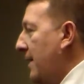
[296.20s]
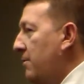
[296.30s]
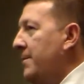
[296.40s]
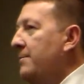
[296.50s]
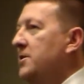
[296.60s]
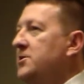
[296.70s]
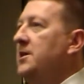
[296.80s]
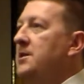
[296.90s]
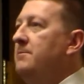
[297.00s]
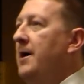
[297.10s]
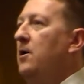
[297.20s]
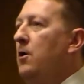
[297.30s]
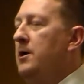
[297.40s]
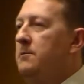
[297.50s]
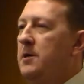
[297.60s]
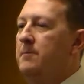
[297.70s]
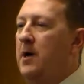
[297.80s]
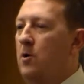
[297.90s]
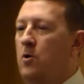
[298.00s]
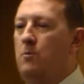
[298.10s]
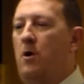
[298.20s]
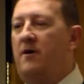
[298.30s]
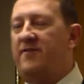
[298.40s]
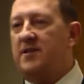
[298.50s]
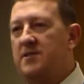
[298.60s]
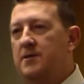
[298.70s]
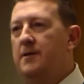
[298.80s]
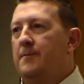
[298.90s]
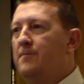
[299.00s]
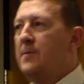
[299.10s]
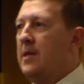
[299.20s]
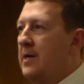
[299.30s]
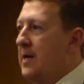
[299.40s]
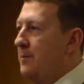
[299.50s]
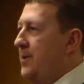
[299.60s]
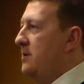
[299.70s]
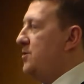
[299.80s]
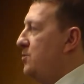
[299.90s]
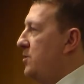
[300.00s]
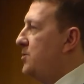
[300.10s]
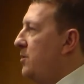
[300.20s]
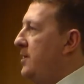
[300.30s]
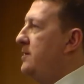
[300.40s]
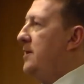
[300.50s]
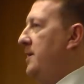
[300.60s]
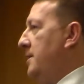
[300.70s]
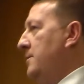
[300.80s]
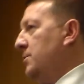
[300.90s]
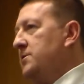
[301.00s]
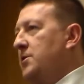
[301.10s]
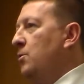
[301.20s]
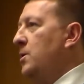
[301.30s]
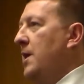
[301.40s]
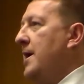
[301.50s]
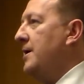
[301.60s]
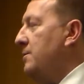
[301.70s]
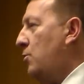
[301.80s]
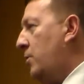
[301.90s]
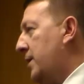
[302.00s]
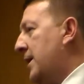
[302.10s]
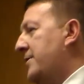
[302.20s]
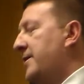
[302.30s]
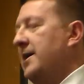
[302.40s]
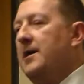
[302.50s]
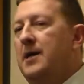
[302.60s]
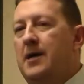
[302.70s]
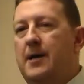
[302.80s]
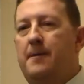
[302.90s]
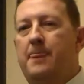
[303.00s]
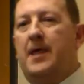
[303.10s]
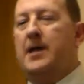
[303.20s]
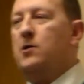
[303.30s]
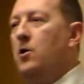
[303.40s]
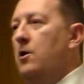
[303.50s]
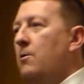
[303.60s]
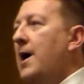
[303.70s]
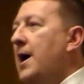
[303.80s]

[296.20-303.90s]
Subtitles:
I remember sitting in my home office I got a pair of shorts on, and it was 2 o'clock in the morning, I think. And I call